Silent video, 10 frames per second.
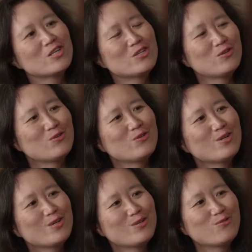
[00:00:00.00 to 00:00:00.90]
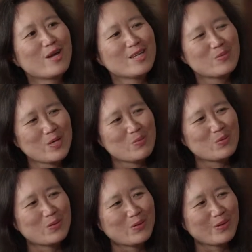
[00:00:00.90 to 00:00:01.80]
to raise
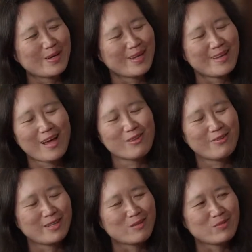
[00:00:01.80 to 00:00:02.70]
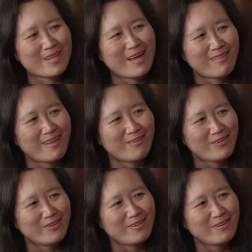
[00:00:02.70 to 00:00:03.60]
people and elevate them to that
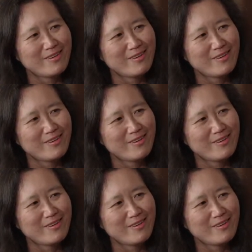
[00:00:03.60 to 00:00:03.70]
level